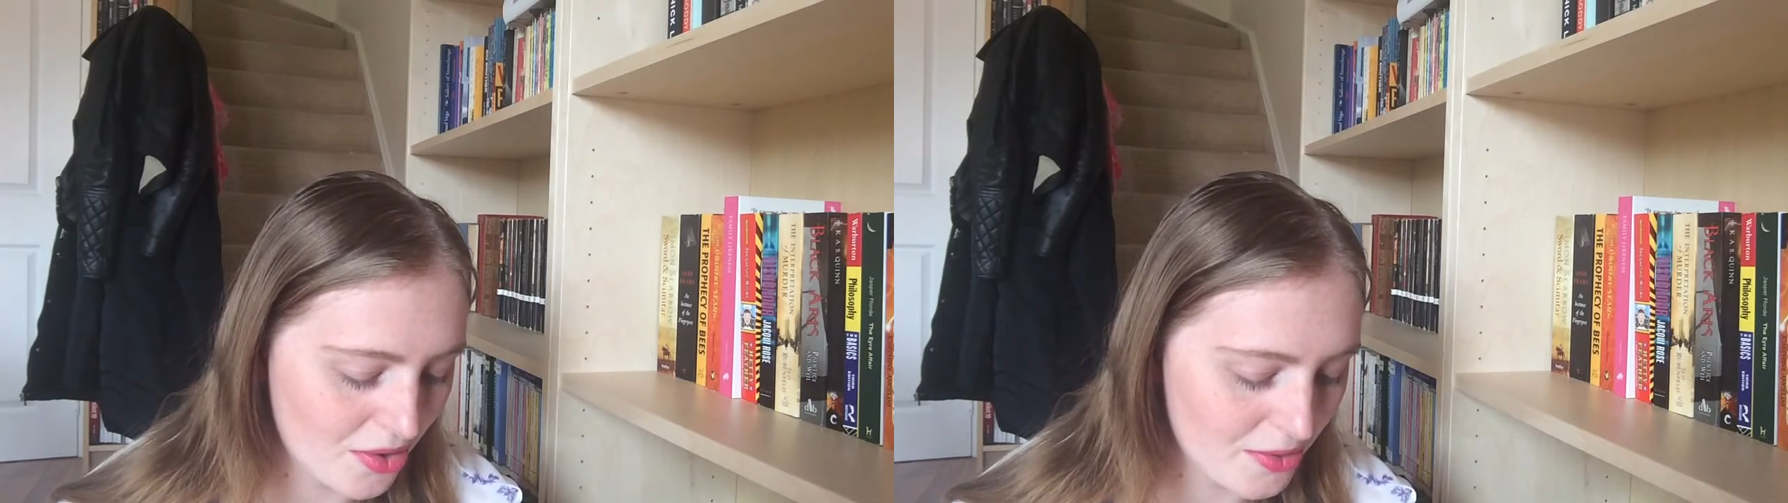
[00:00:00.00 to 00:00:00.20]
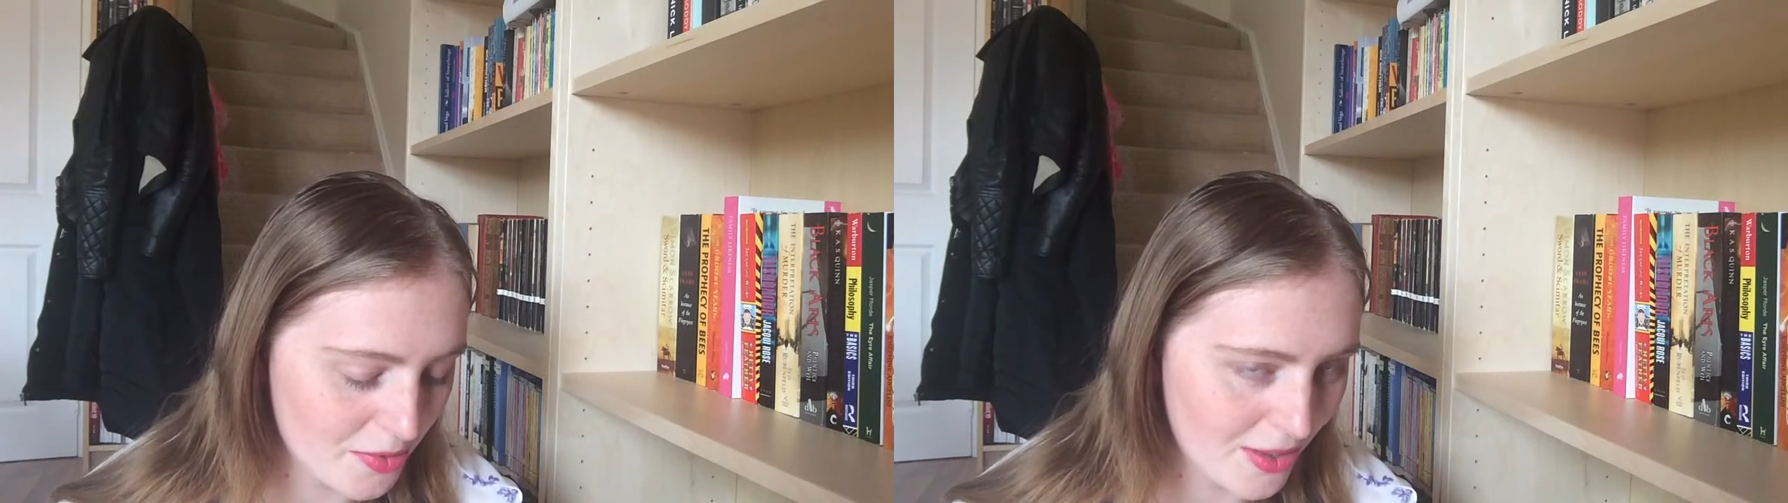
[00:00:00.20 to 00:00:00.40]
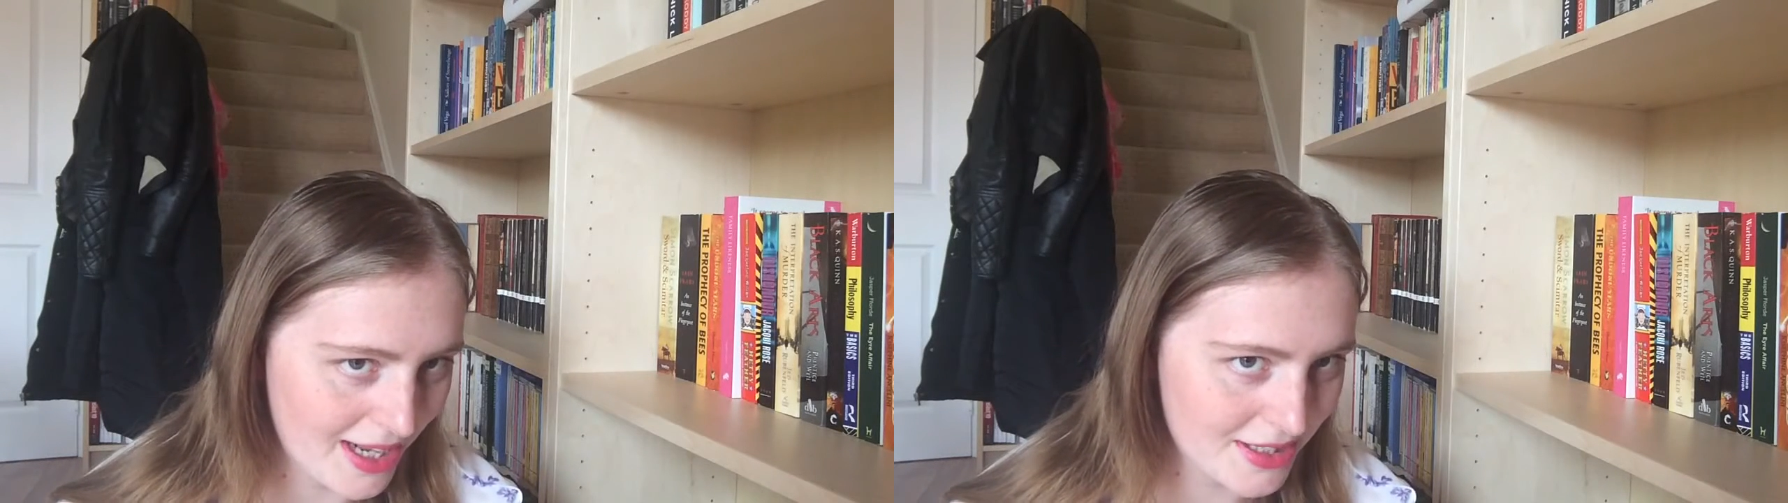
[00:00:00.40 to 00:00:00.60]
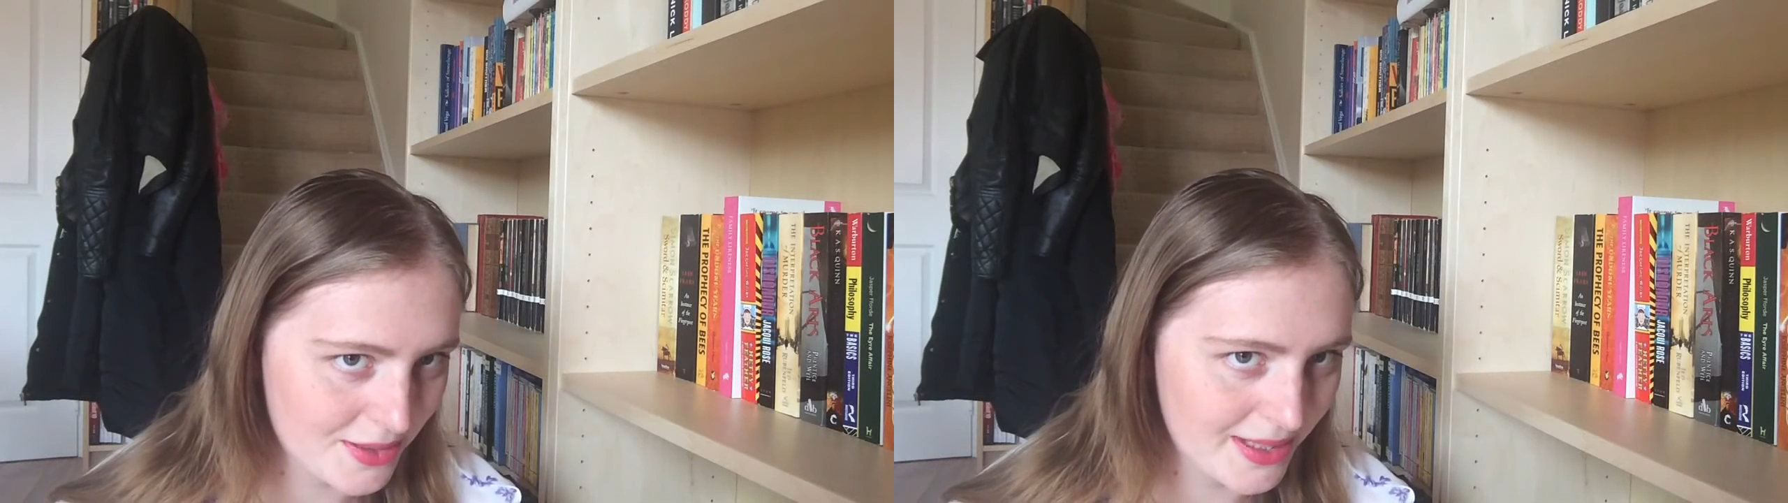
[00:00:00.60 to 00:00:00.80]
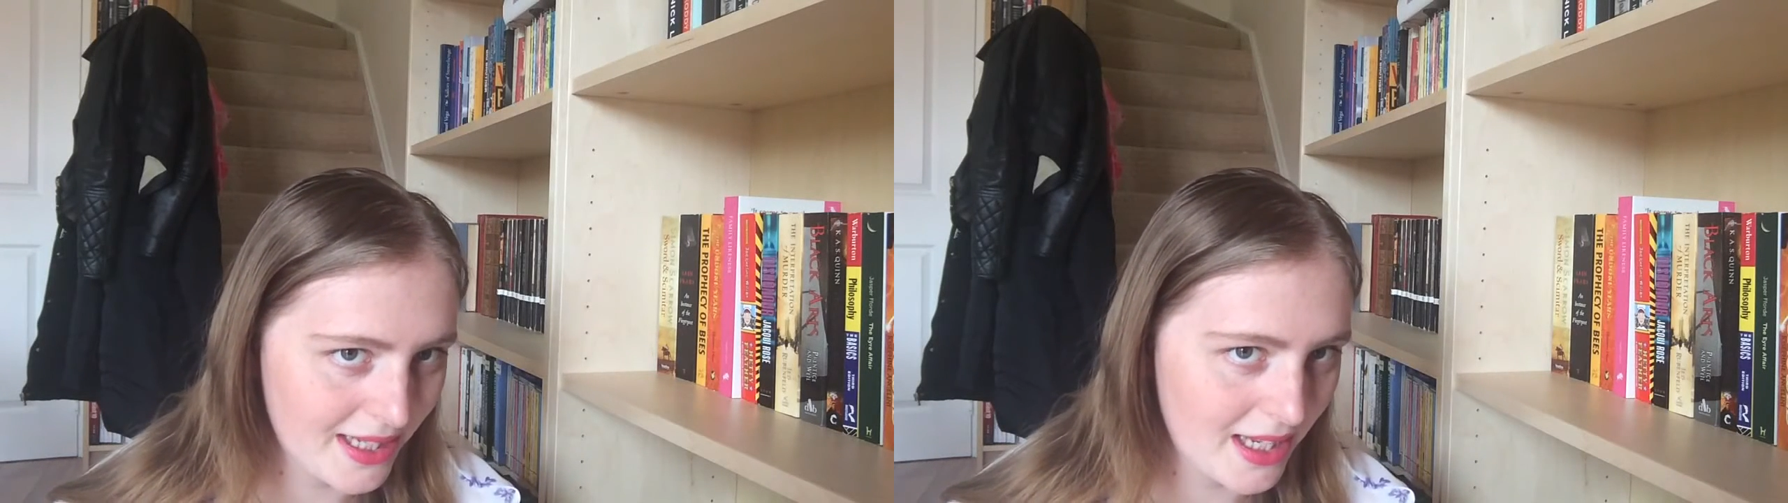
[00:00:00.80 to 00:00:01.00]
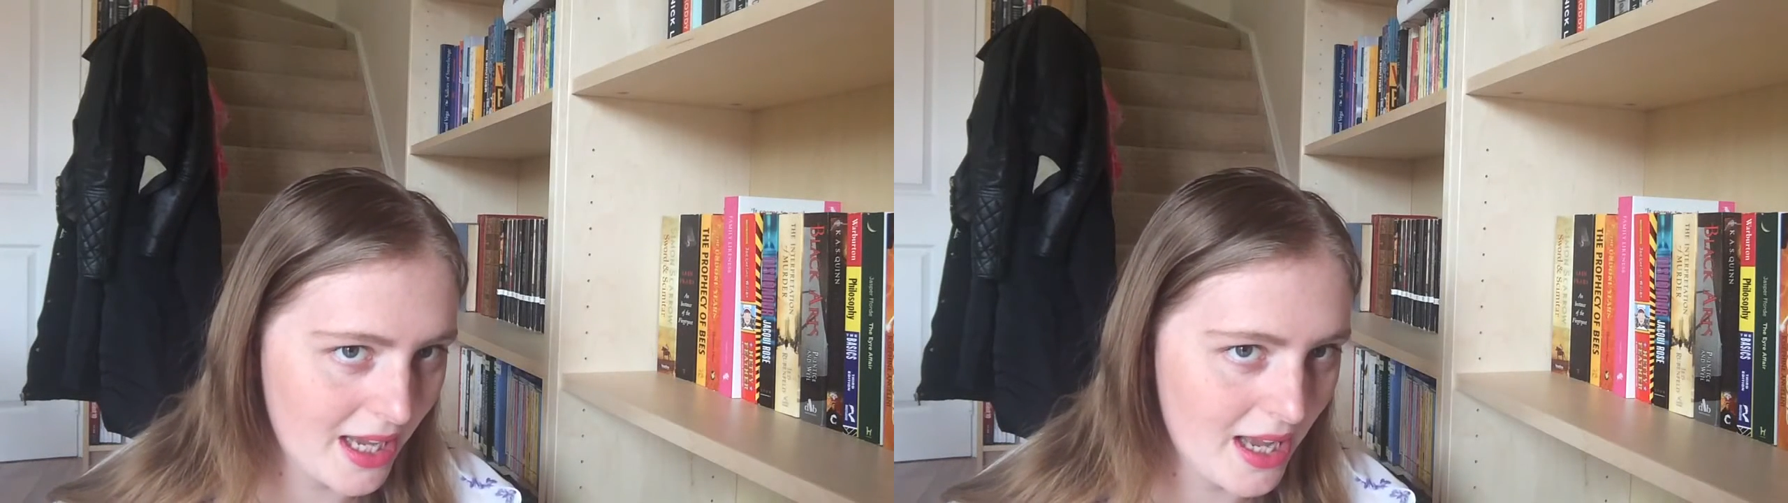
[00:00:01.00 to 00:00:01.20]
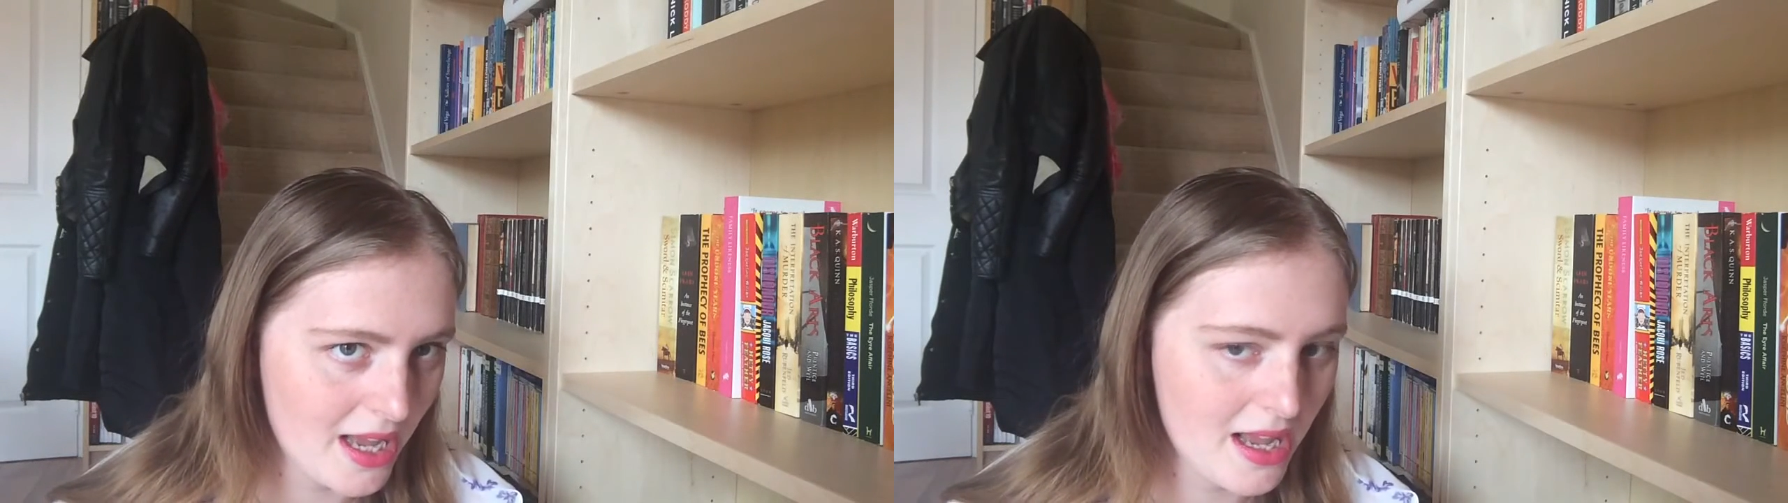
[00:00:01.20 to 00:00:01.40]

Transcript: Audible last week.